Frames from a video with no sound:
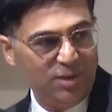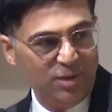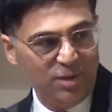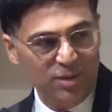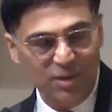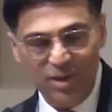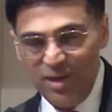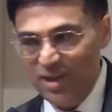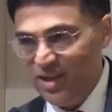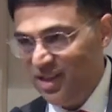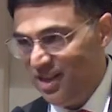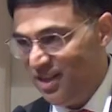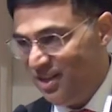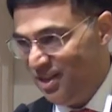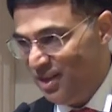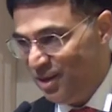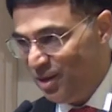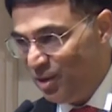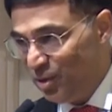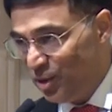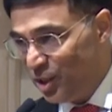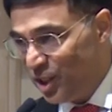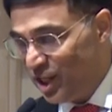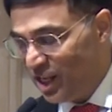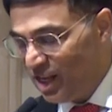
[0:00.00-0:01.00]
to the
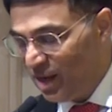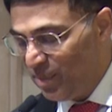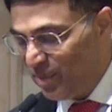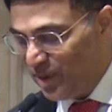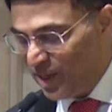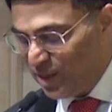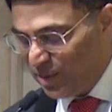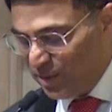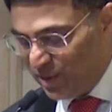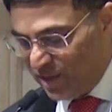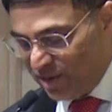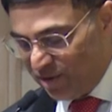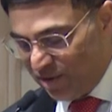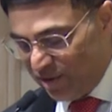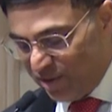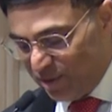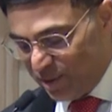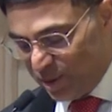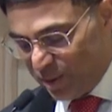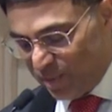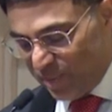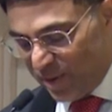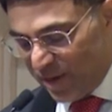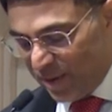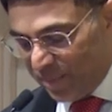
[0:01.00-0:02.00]
two gentlemen who
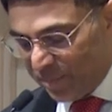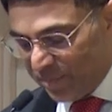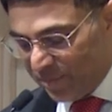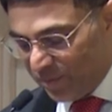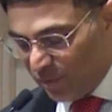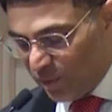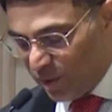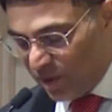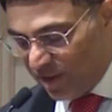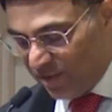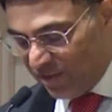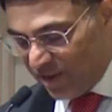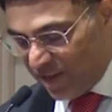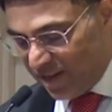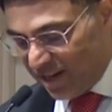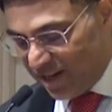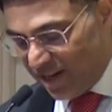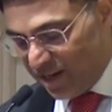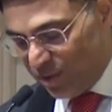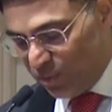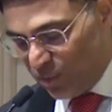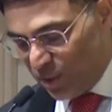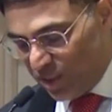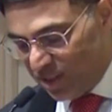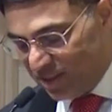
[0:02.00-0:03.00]
introduced me for their very
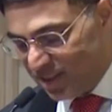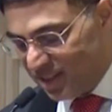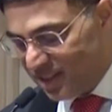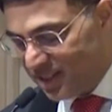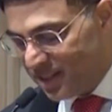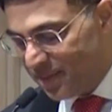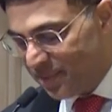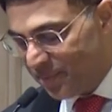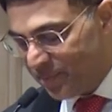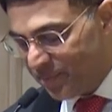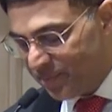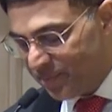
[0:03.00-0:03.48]
kind words.